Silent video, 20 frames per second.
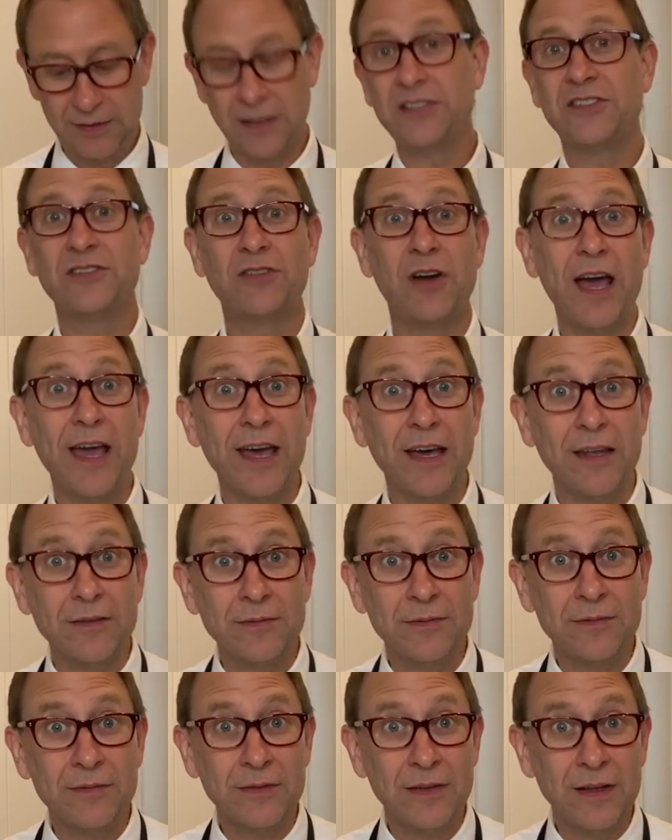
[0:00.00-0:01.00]
Let's try it.
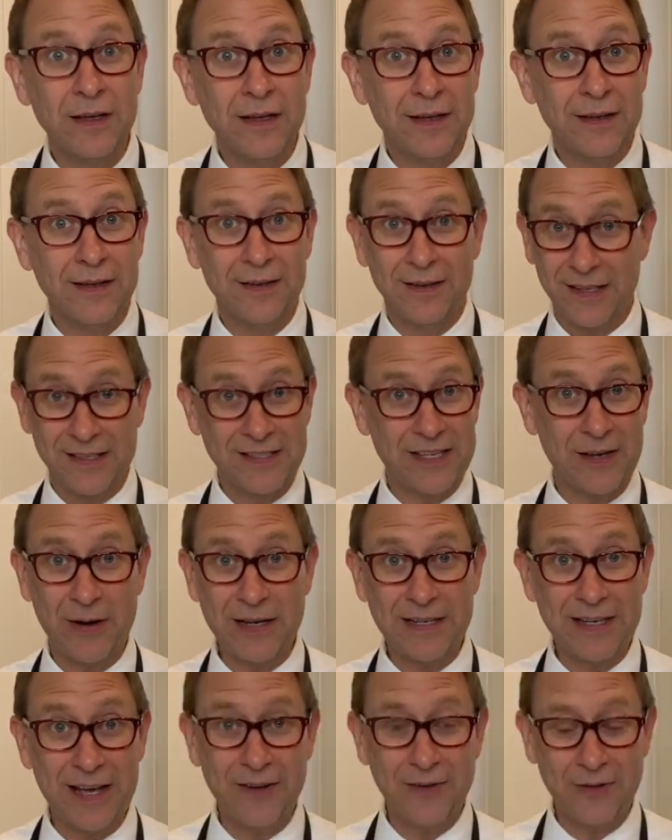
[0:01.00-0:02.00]
Let's get right
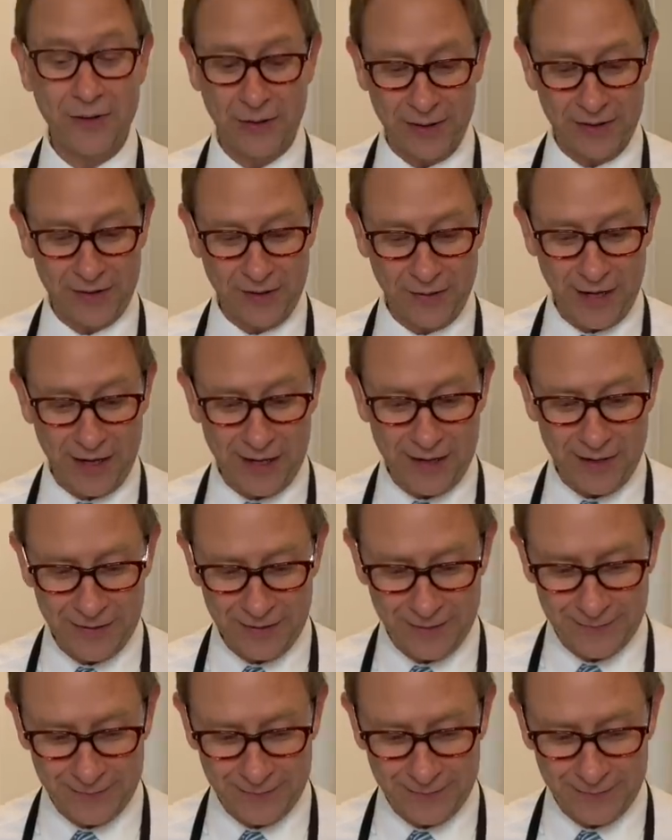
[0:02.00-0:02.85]
down to it. You ready?